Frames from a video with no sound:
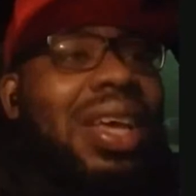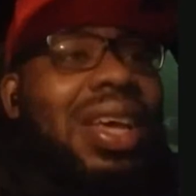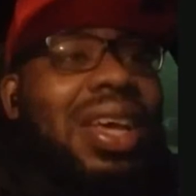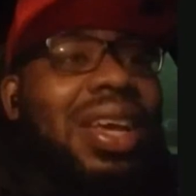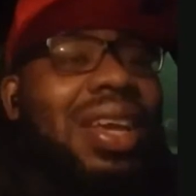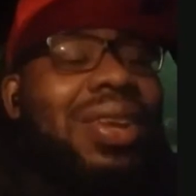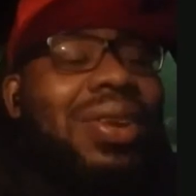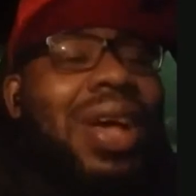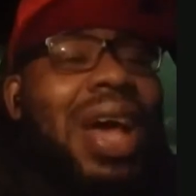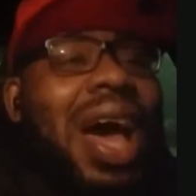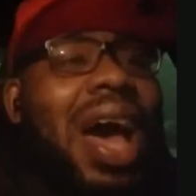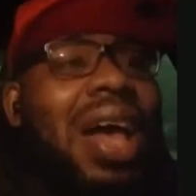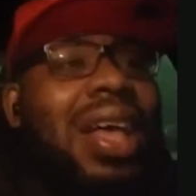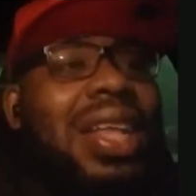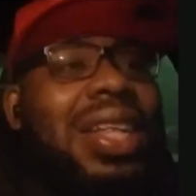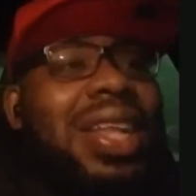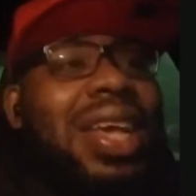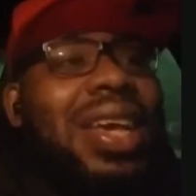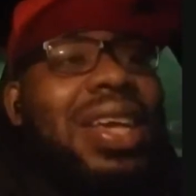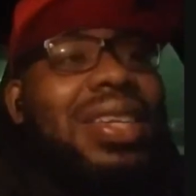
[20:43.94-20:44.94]
You know,
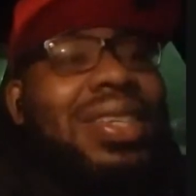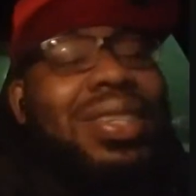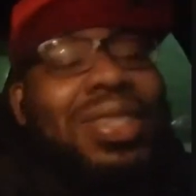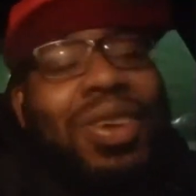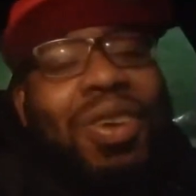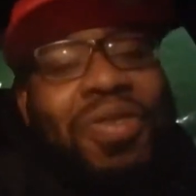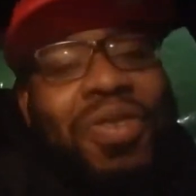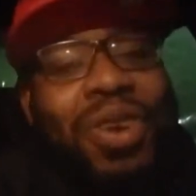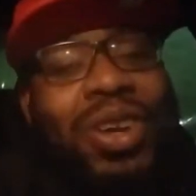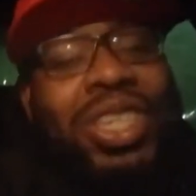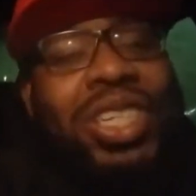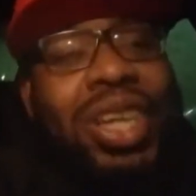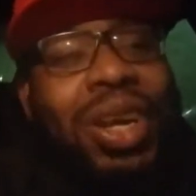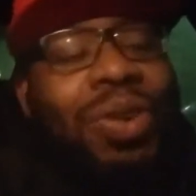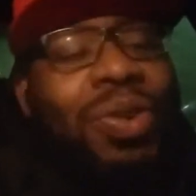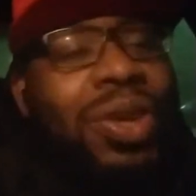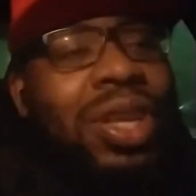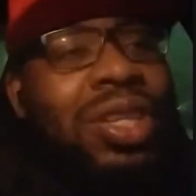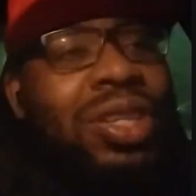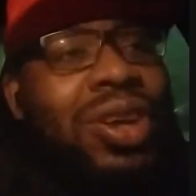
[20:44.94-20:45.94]
holidays. Just our first year
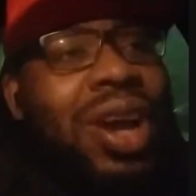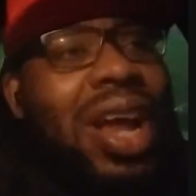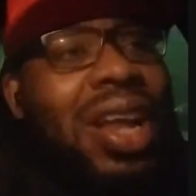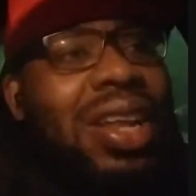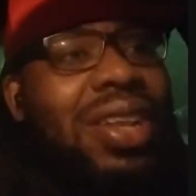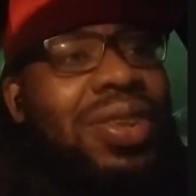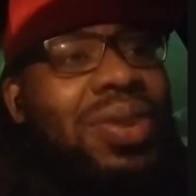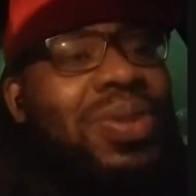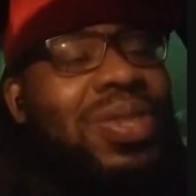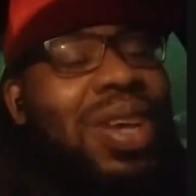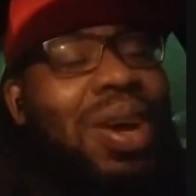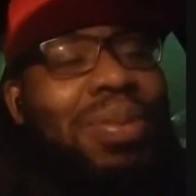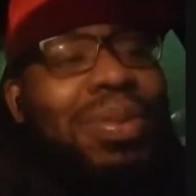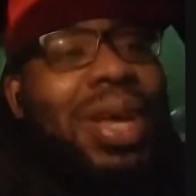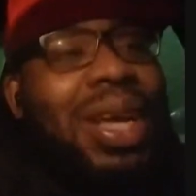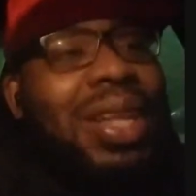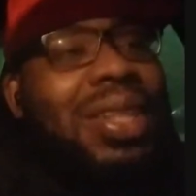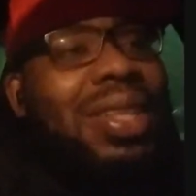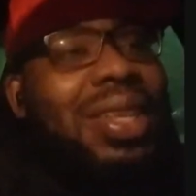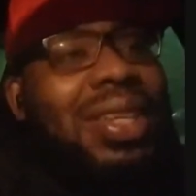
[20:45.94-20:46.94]
really trying to do something
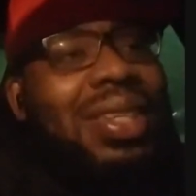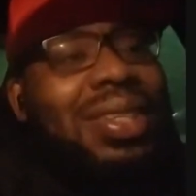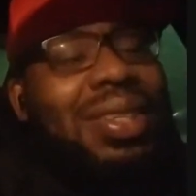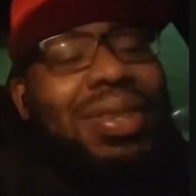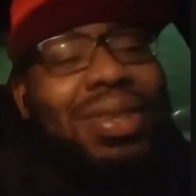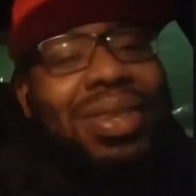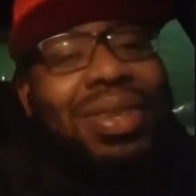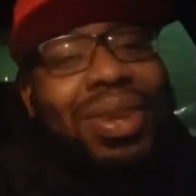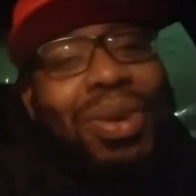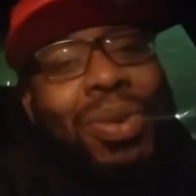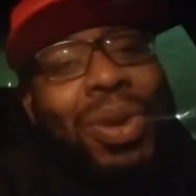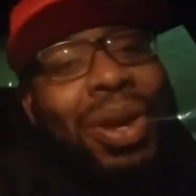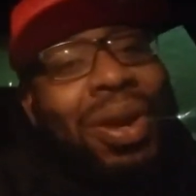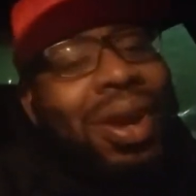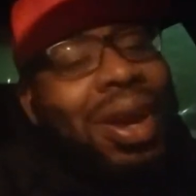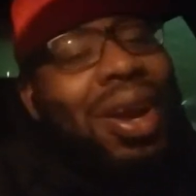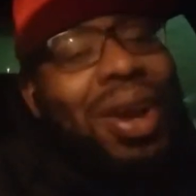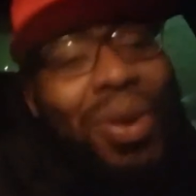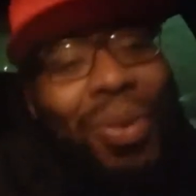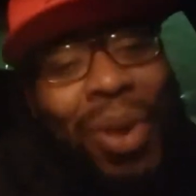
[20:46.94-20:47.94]
like this, and you know, we're
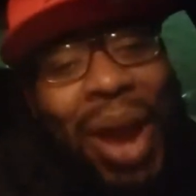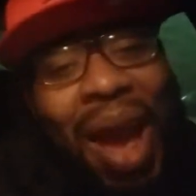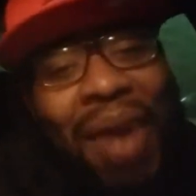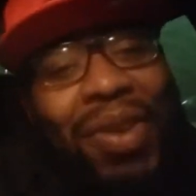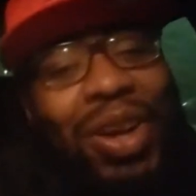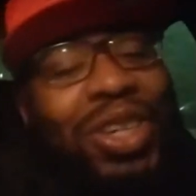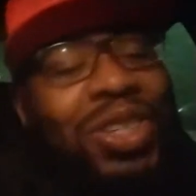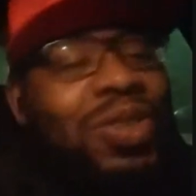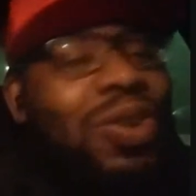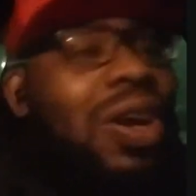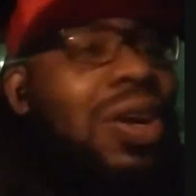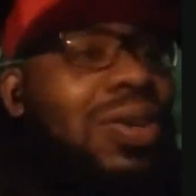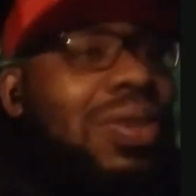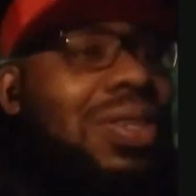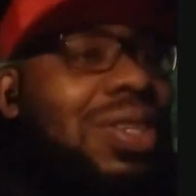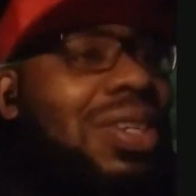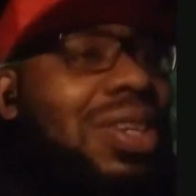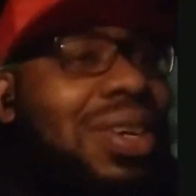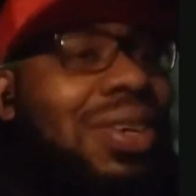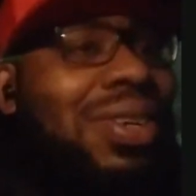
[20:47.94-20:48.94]
we're having our
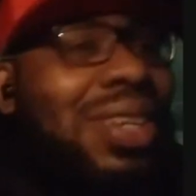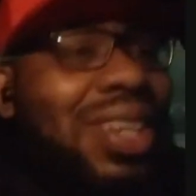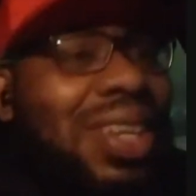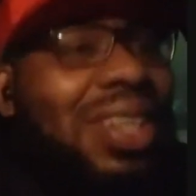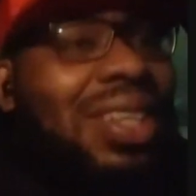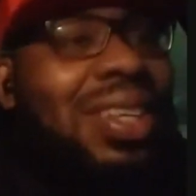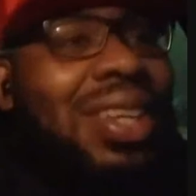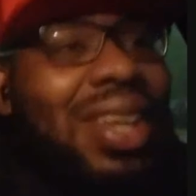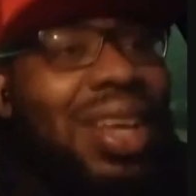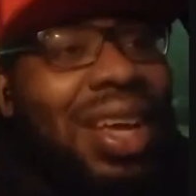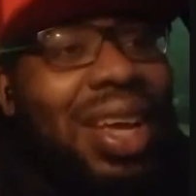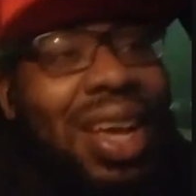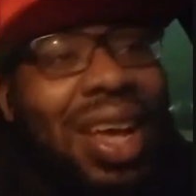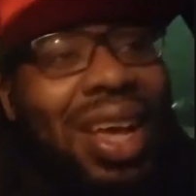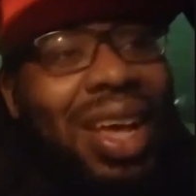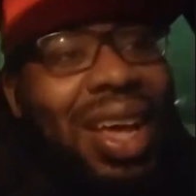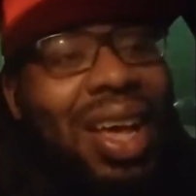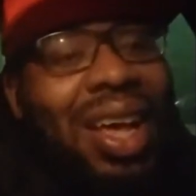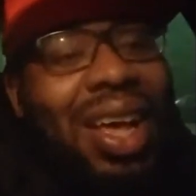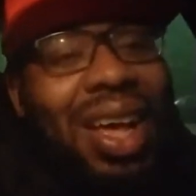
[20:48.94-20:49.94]
struggles. You know, and then
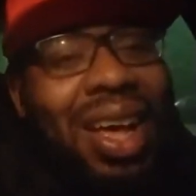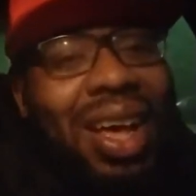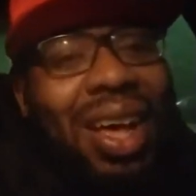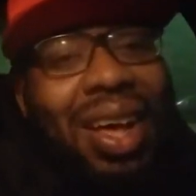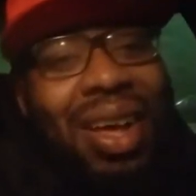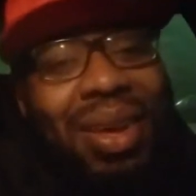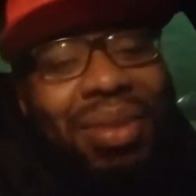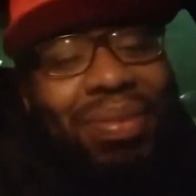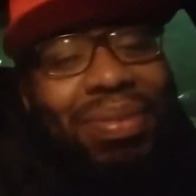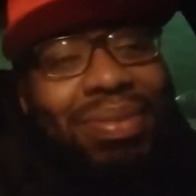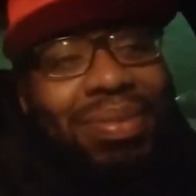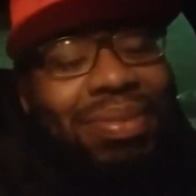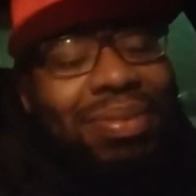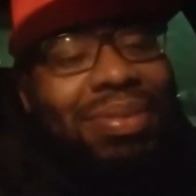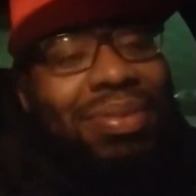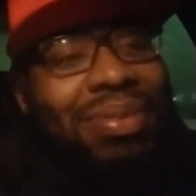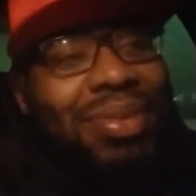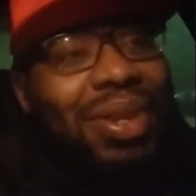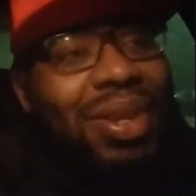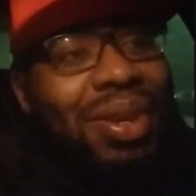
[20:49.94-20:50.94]
um,
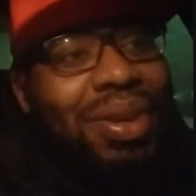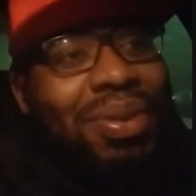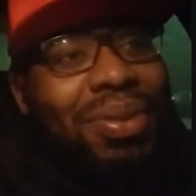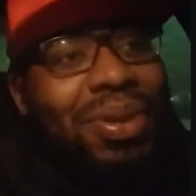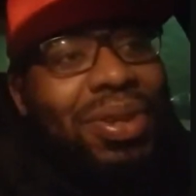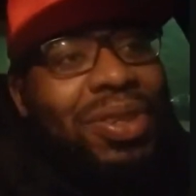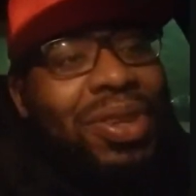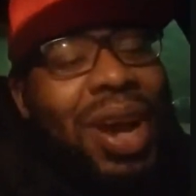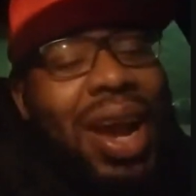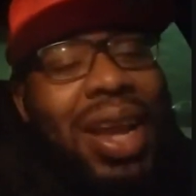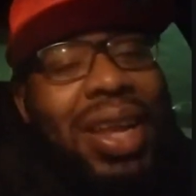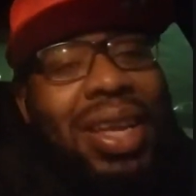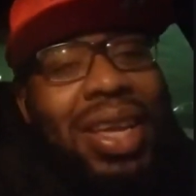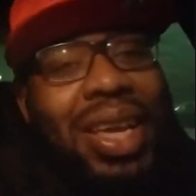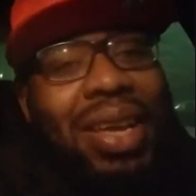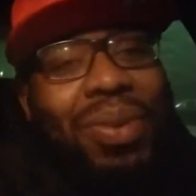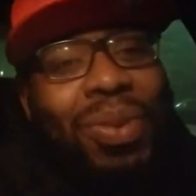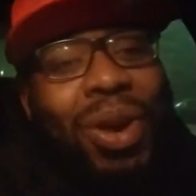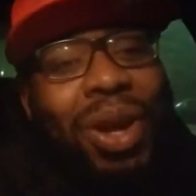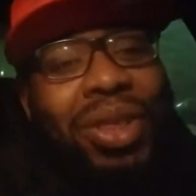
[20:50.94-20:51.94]
you know, we're trying to
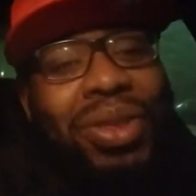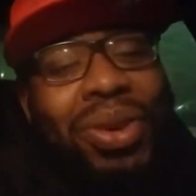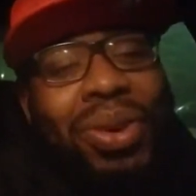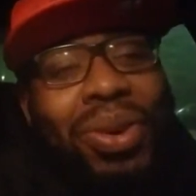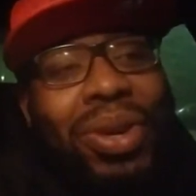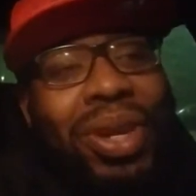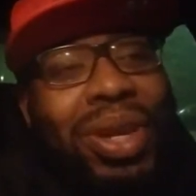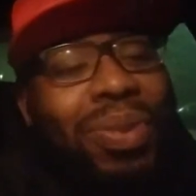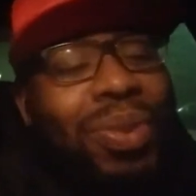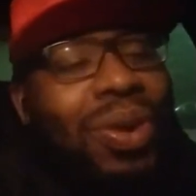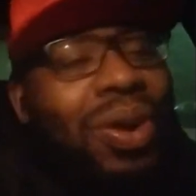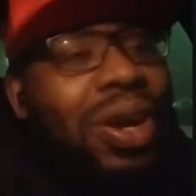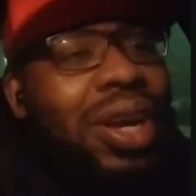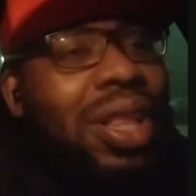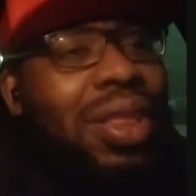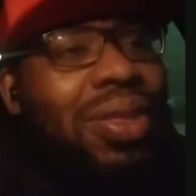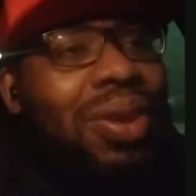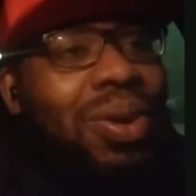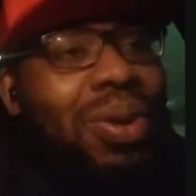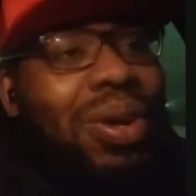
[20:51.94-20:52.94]
get work through it, and we're gonna
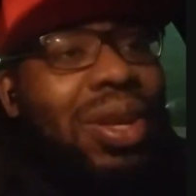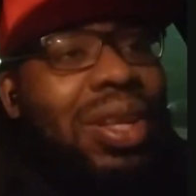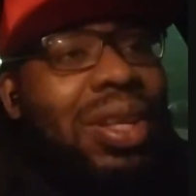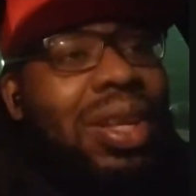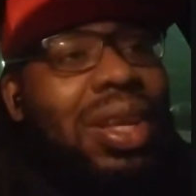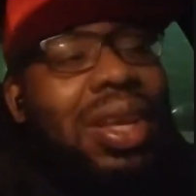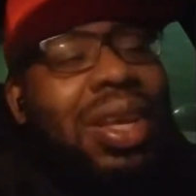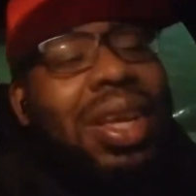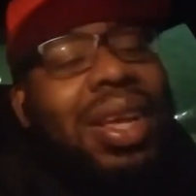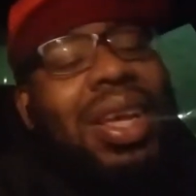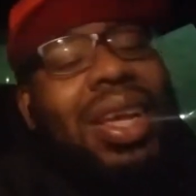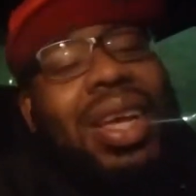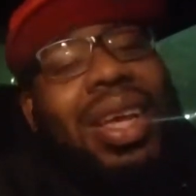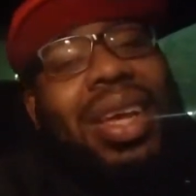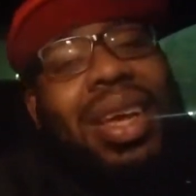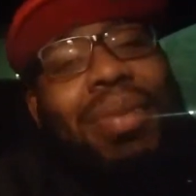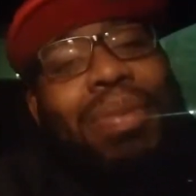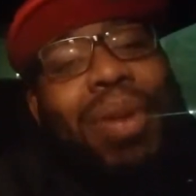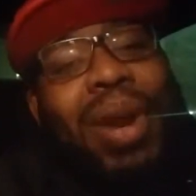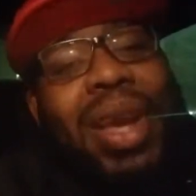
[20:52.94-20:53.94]
get through it
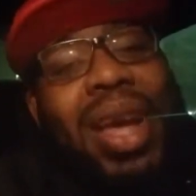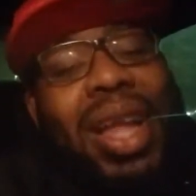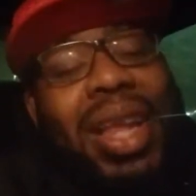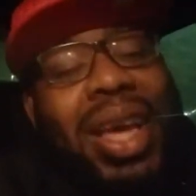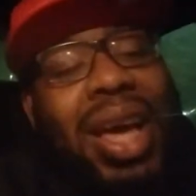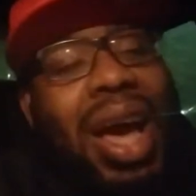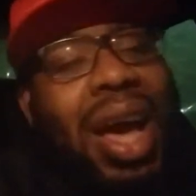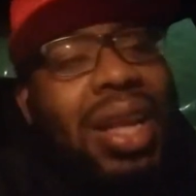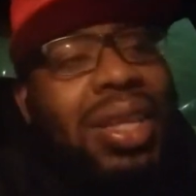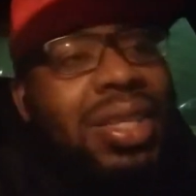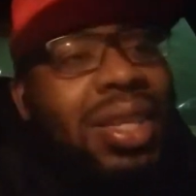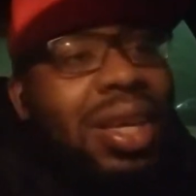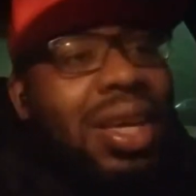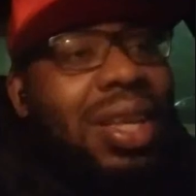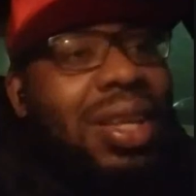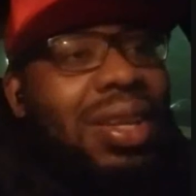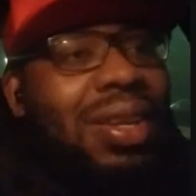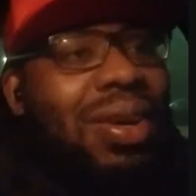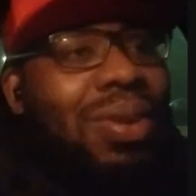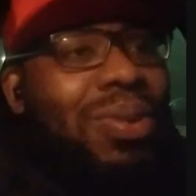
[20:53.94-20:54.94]
and bring out the
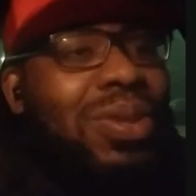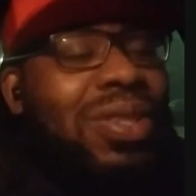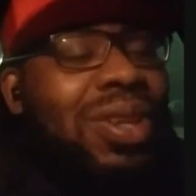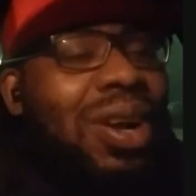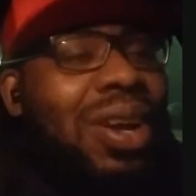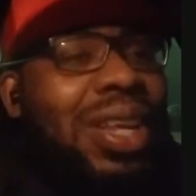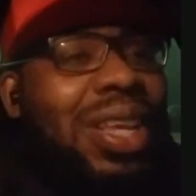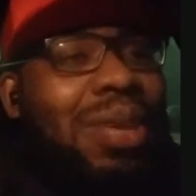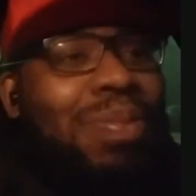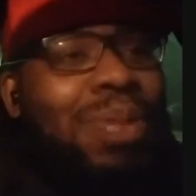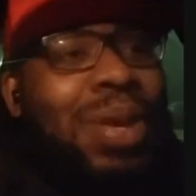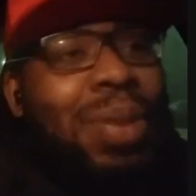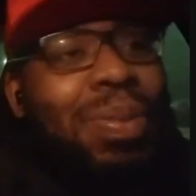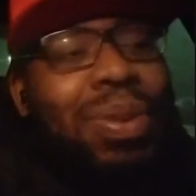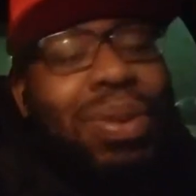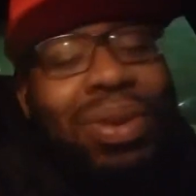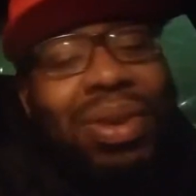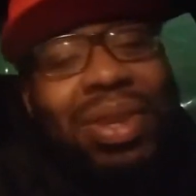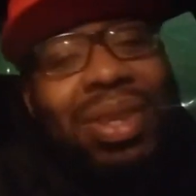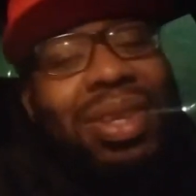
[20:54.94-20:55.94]
content. You know, we're starting to get
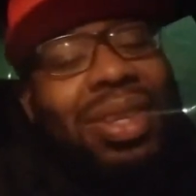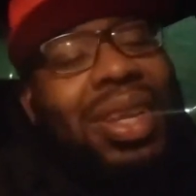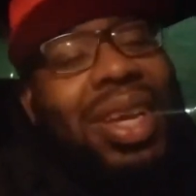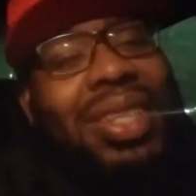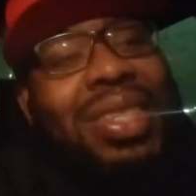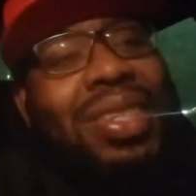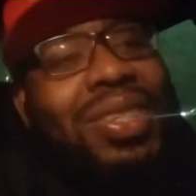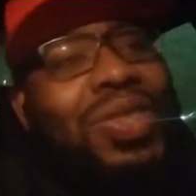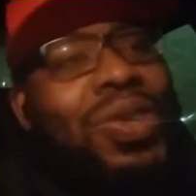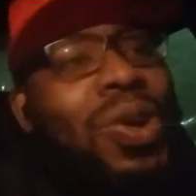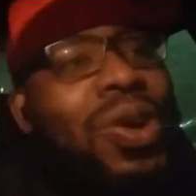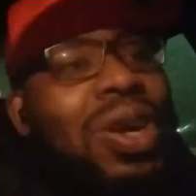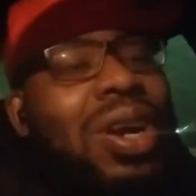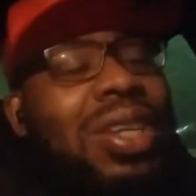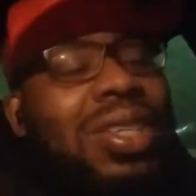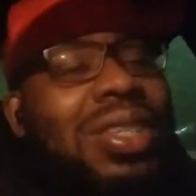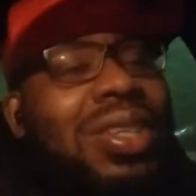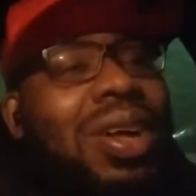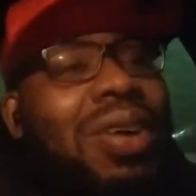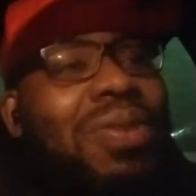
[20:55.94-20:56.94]
people that's enjoying
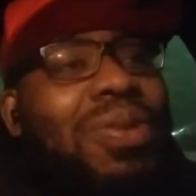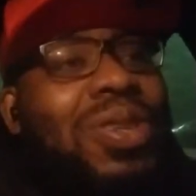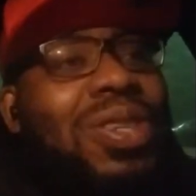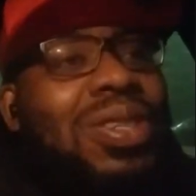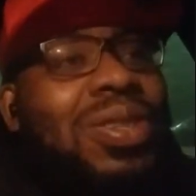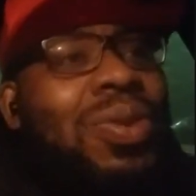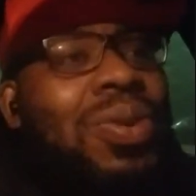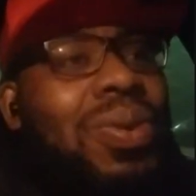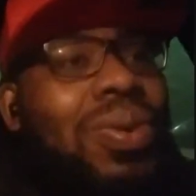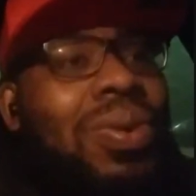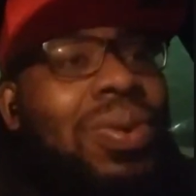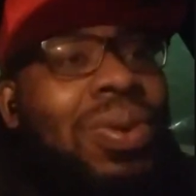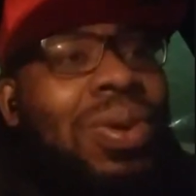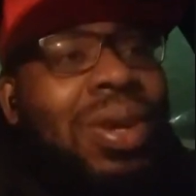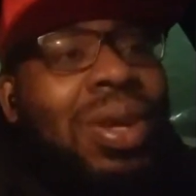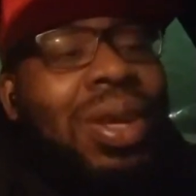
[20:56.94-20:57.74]
our stuff, which is cool.